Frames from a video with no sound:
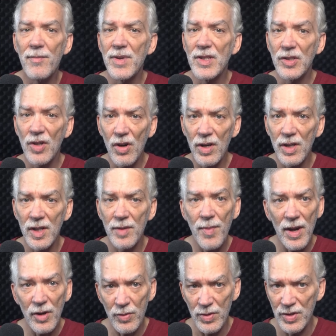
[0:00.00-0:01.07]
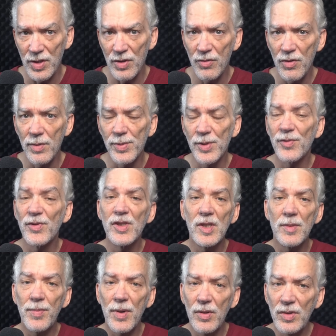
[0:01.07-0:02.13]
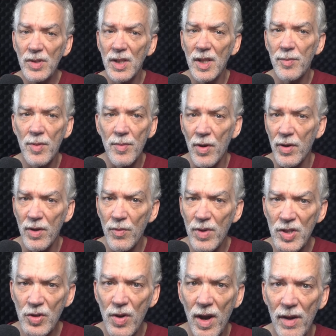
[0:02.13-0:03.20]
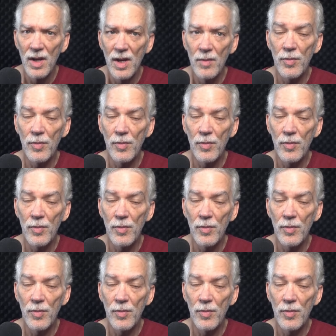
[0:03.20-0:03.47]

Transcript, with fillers: been targeted by Christian groups for supposedly promoting witchcraft.